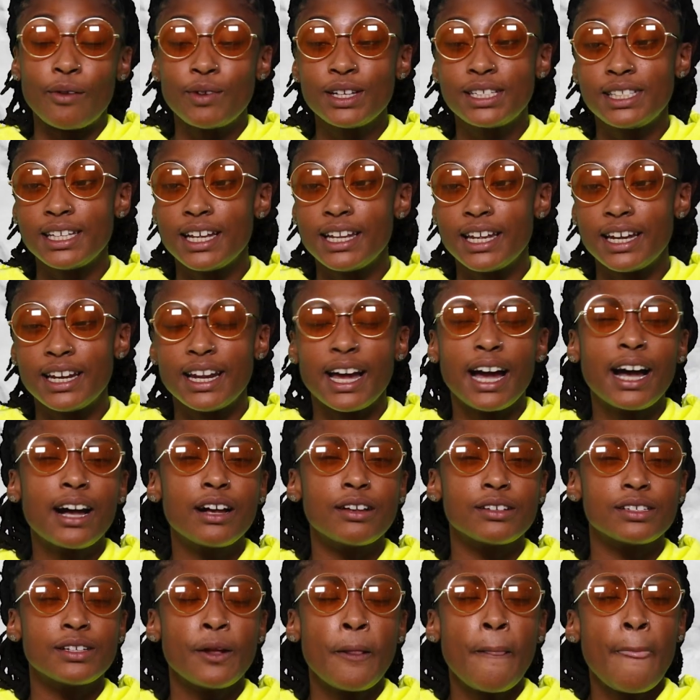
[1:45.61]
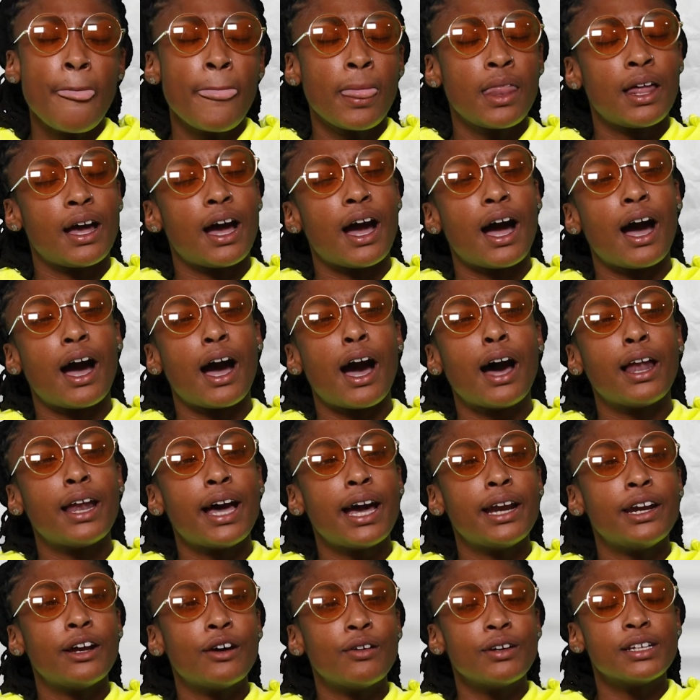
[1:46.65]
Like, we still in the house. All
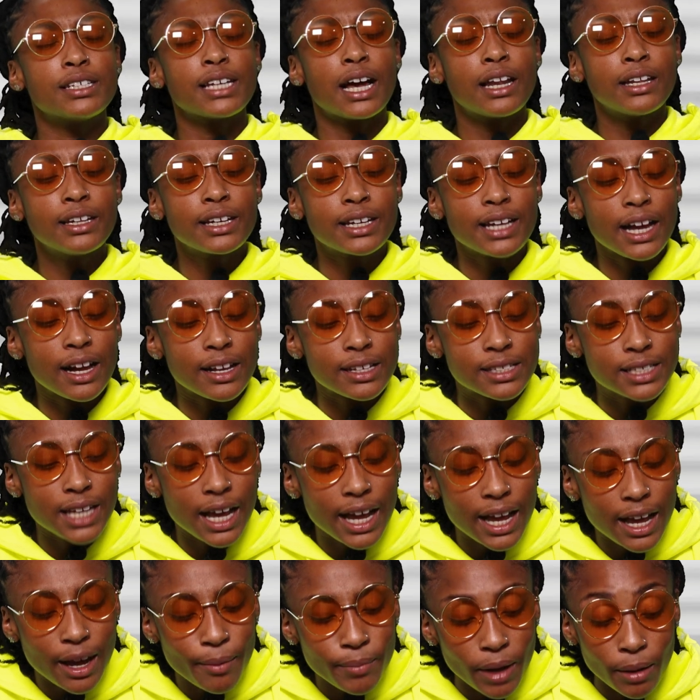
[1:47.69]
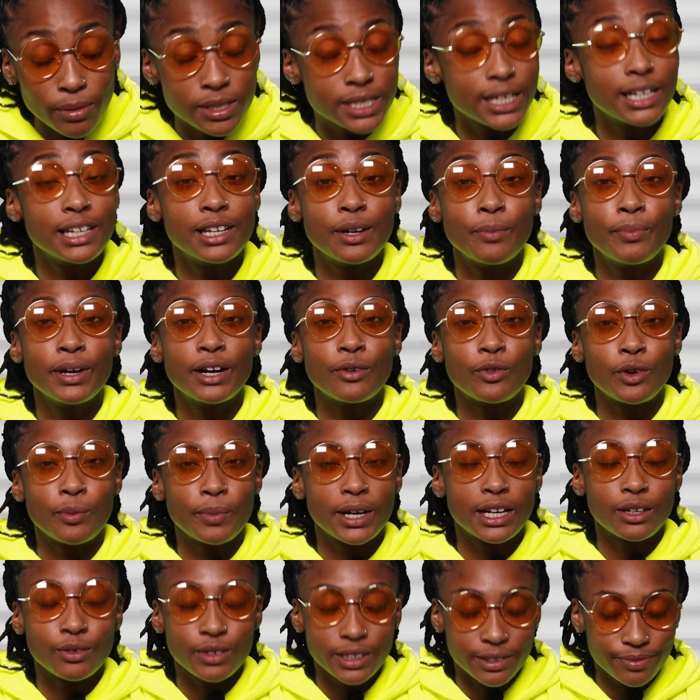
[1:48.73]
I know is I look outside. I'm still in the
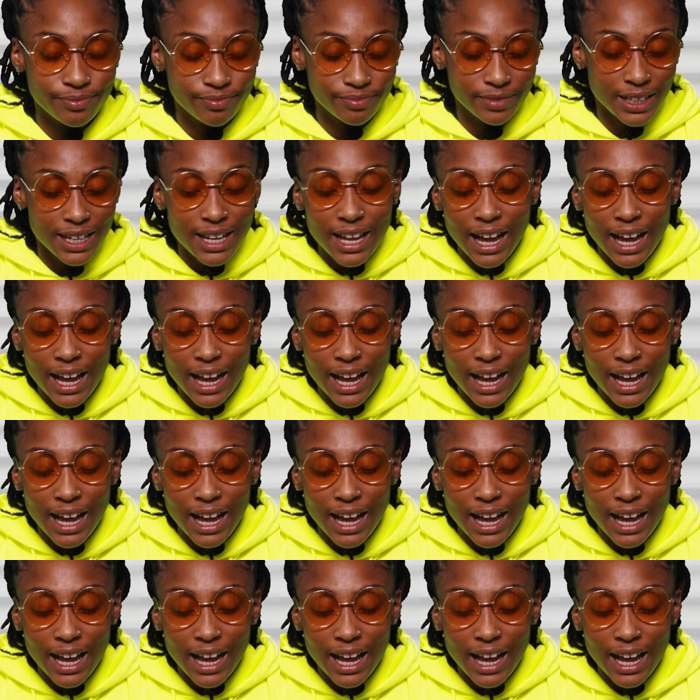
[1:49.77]
bedroom, by the way.